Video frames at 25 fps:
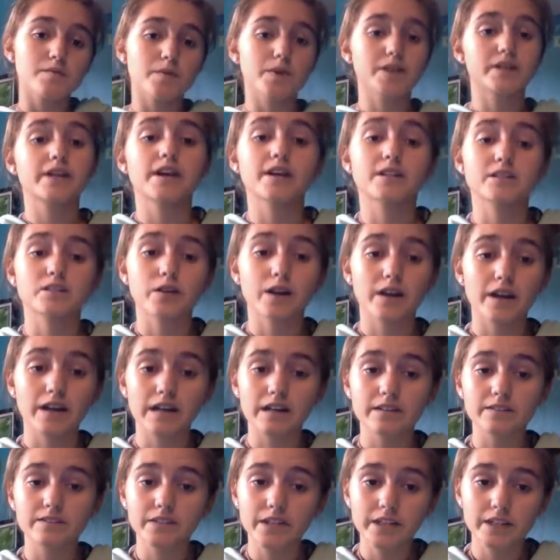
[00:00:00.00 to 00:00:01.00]
But yeah, so I
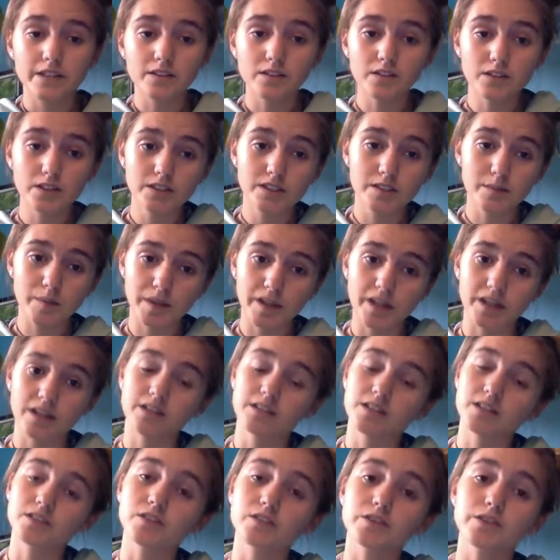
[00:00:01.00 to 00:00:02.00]
have like an older
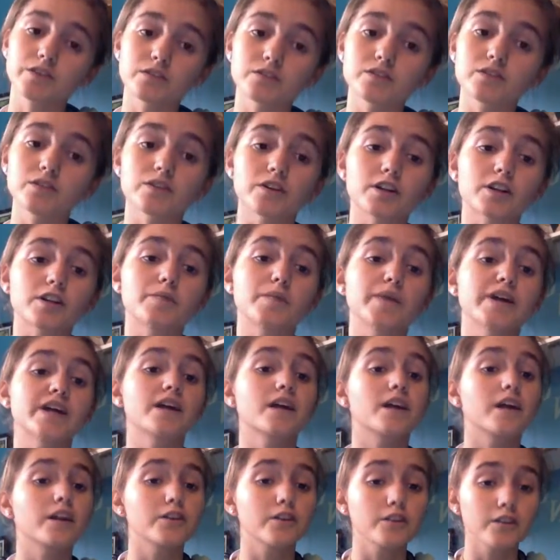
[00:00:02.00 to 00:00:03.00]
sibling that's 2 years older than
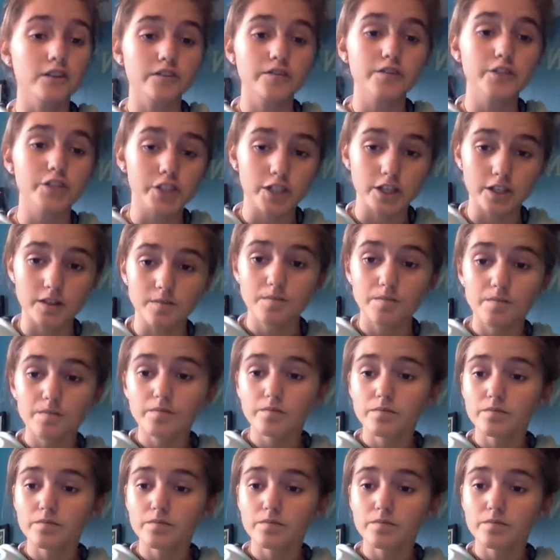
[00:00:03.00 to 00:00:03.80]
me, and I know that for sure.